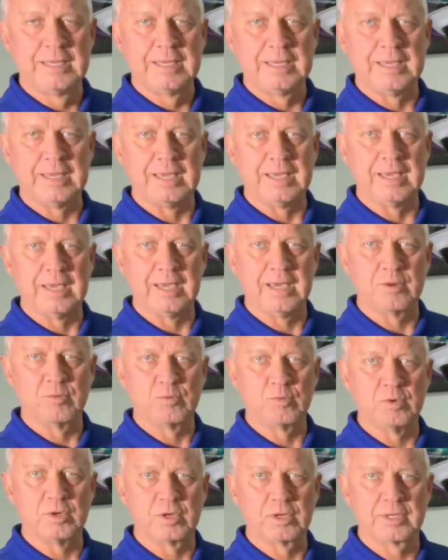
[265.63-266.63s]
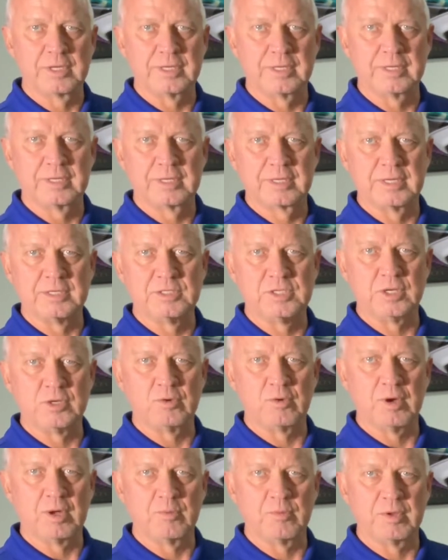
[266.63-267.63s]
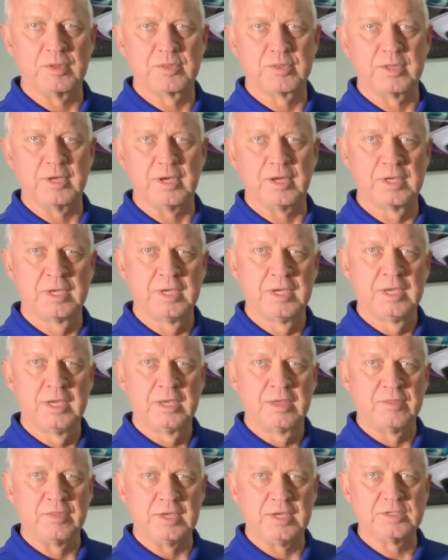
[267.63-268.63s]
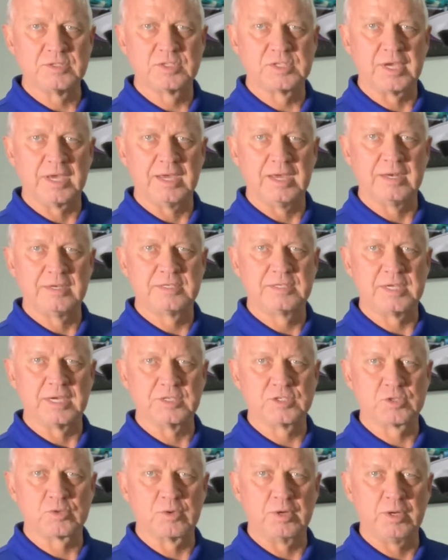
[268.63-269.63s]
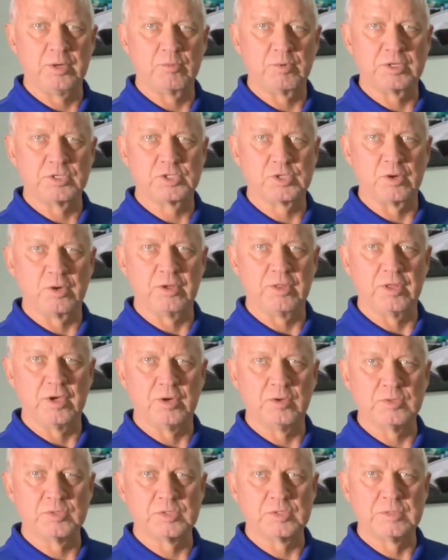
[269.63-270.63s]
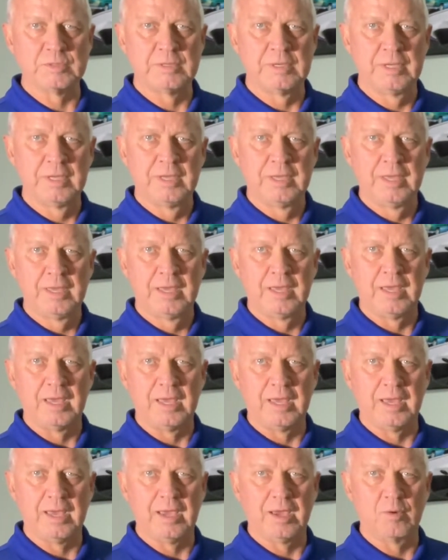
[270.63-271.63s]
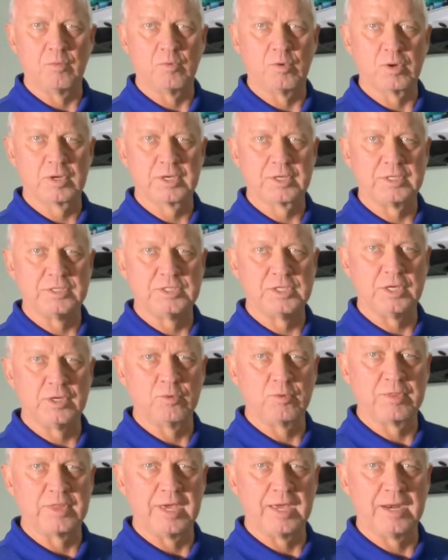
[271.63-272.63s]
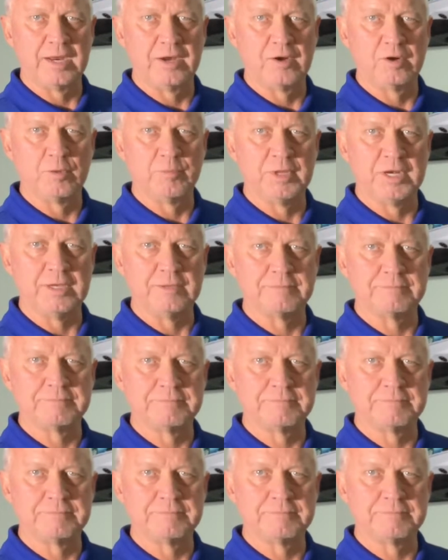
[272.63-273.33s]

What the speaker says: And we'll continue on with the inside touchscreen. We can show you those, and we'll continue with that here in a minute.